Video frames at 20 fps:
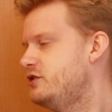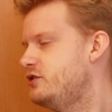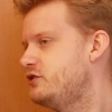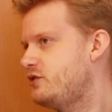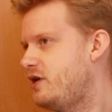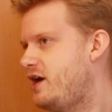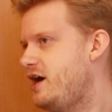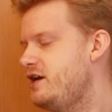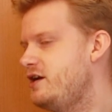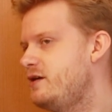
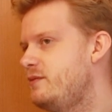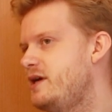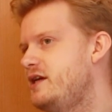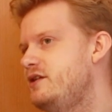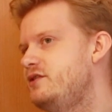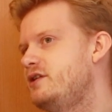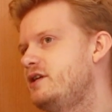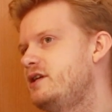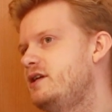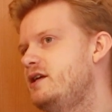So either
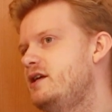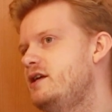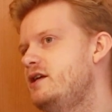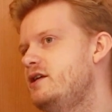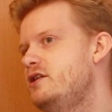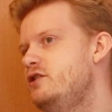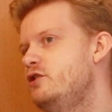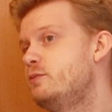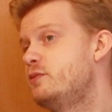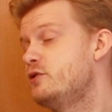
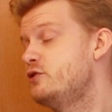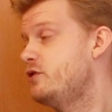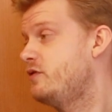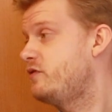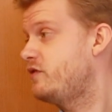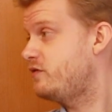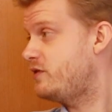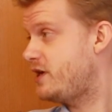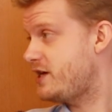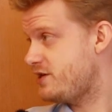basically you
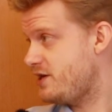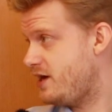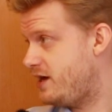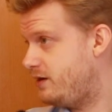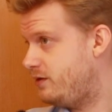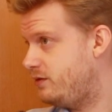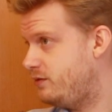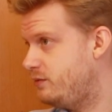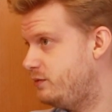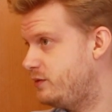preserve it right
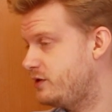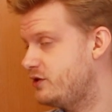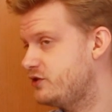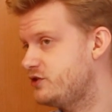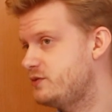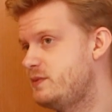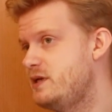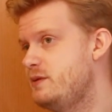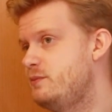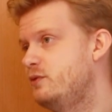now,
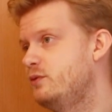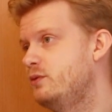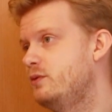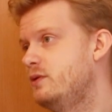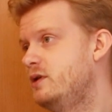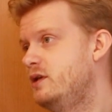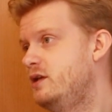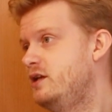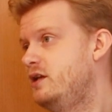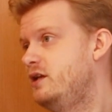because
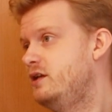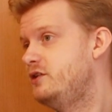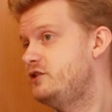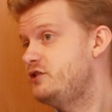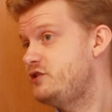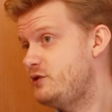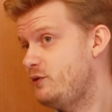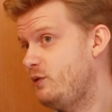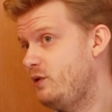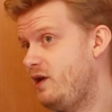people
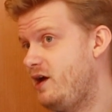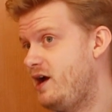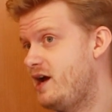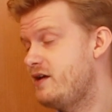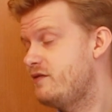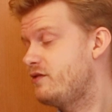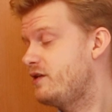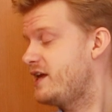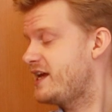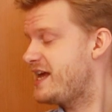still
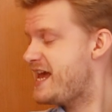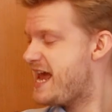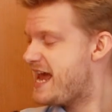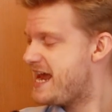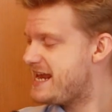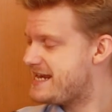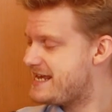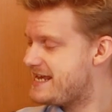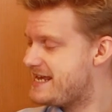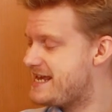alive are like
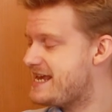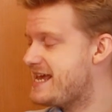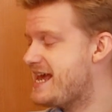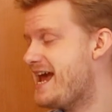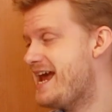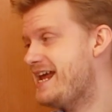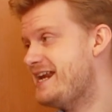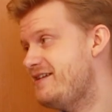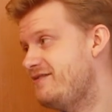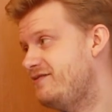80,
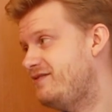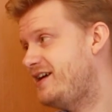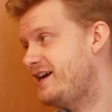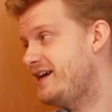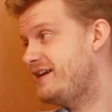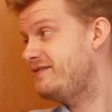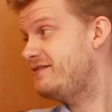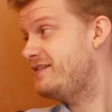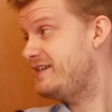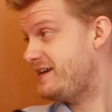
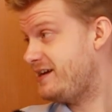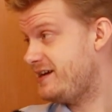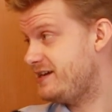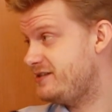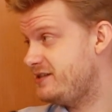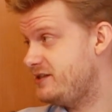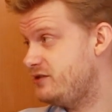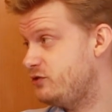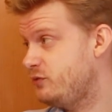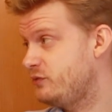85,
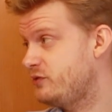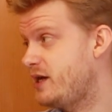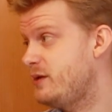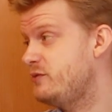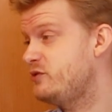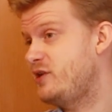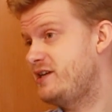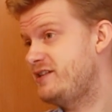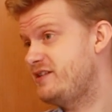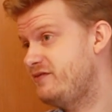90
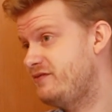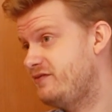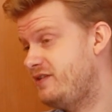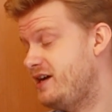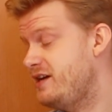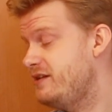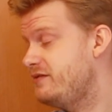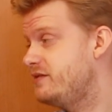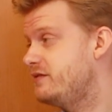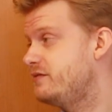sometimes,
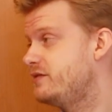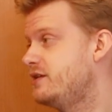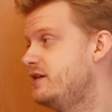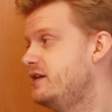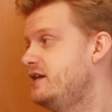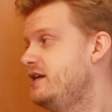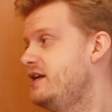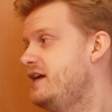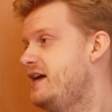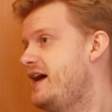95 even.
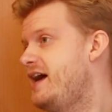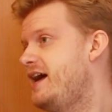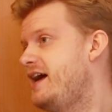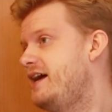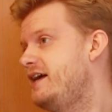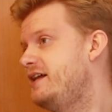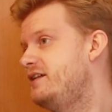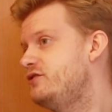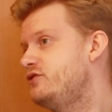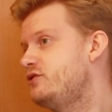
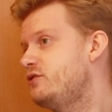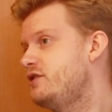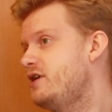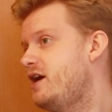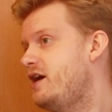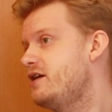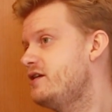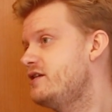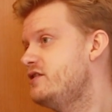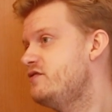And so
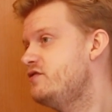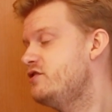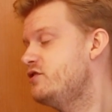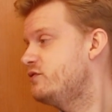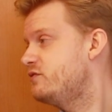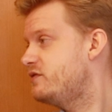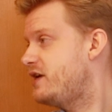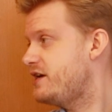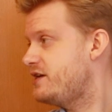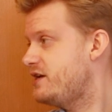you either interview
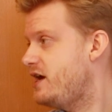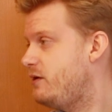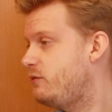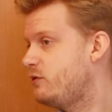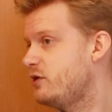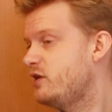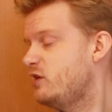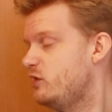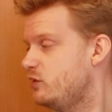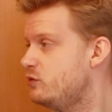them right now,
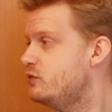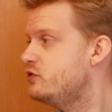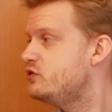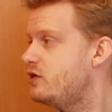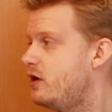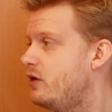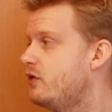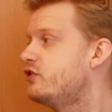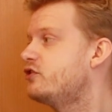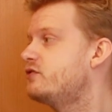or you
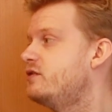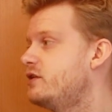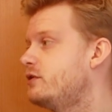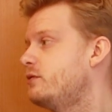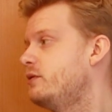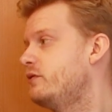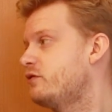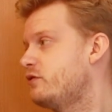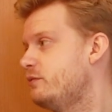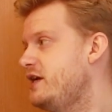lose all this
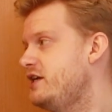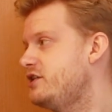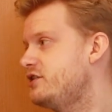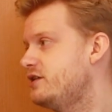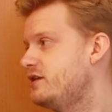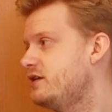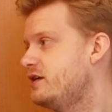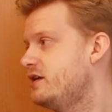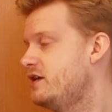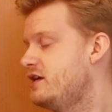critical
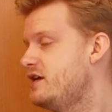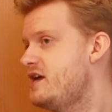information.